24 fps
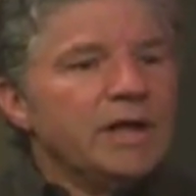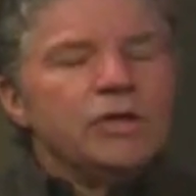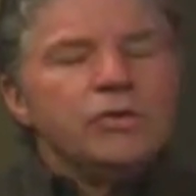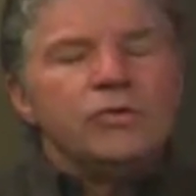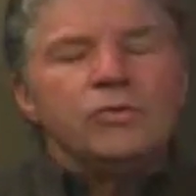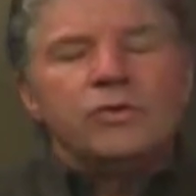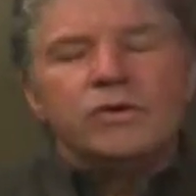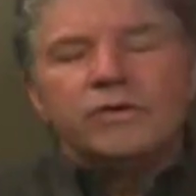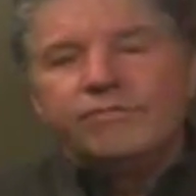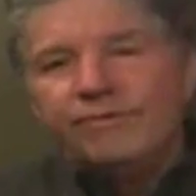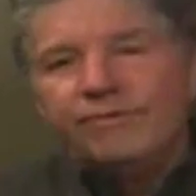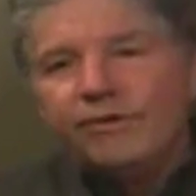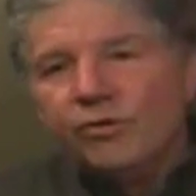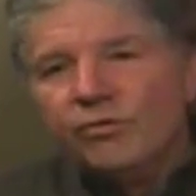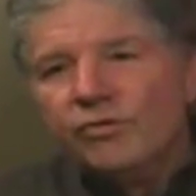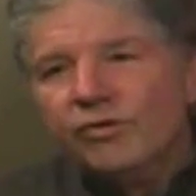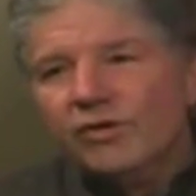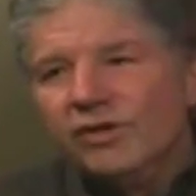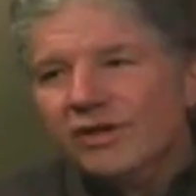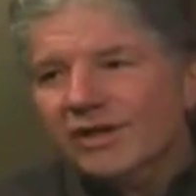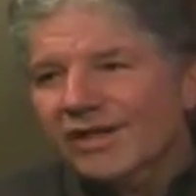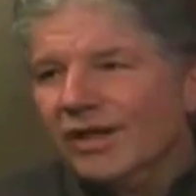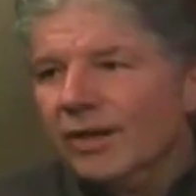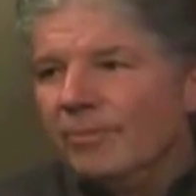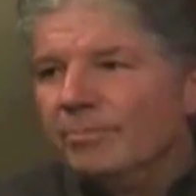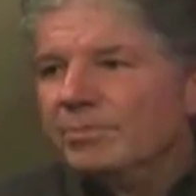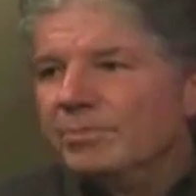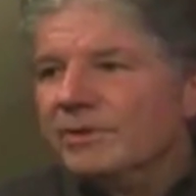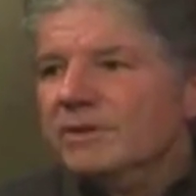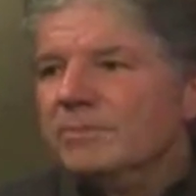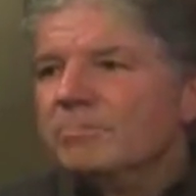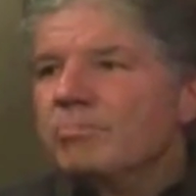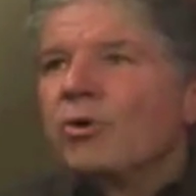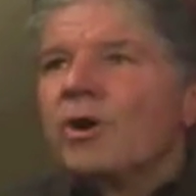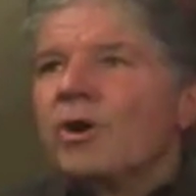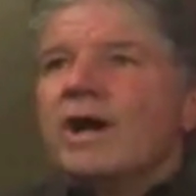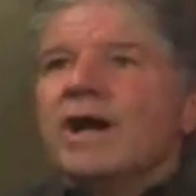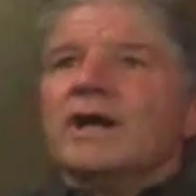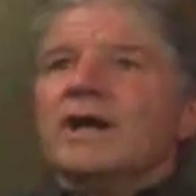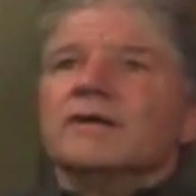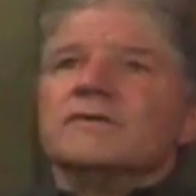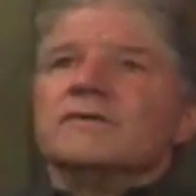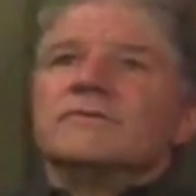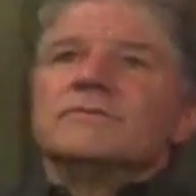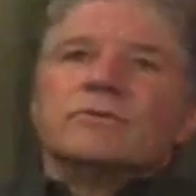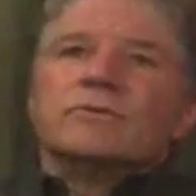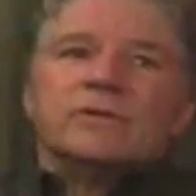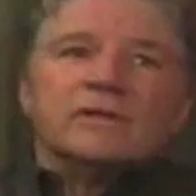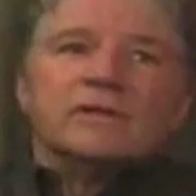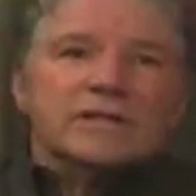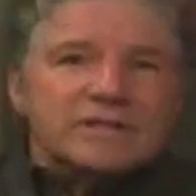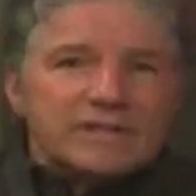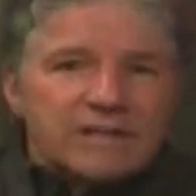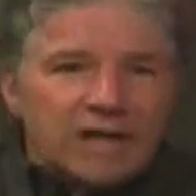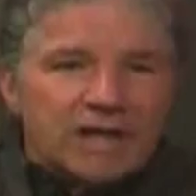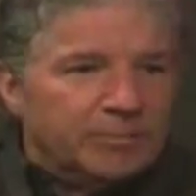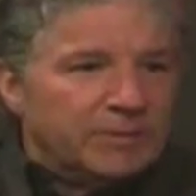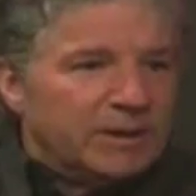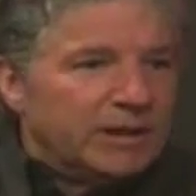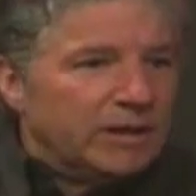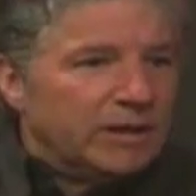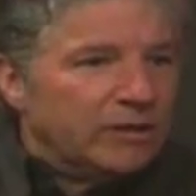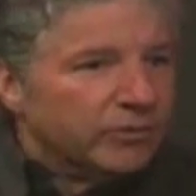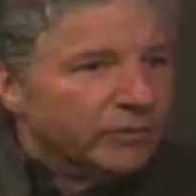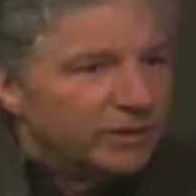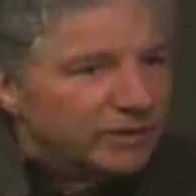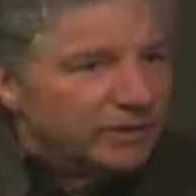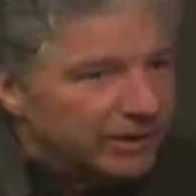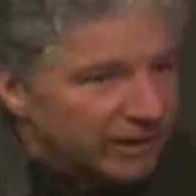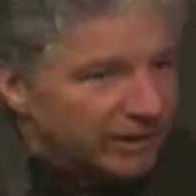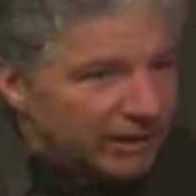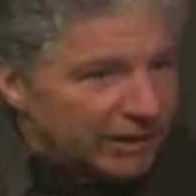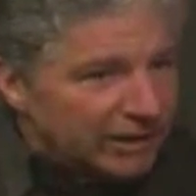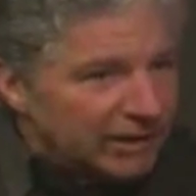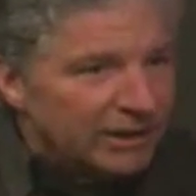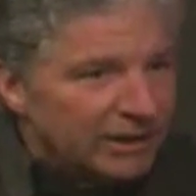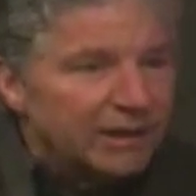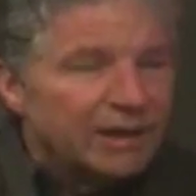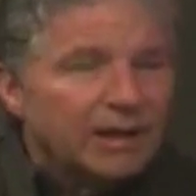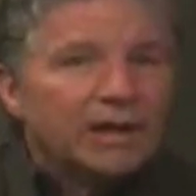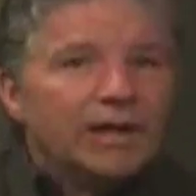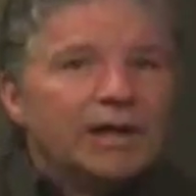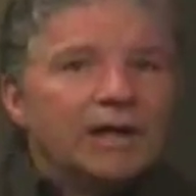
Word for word: You can feel the little lump in the breast or in the tummy or in the knee,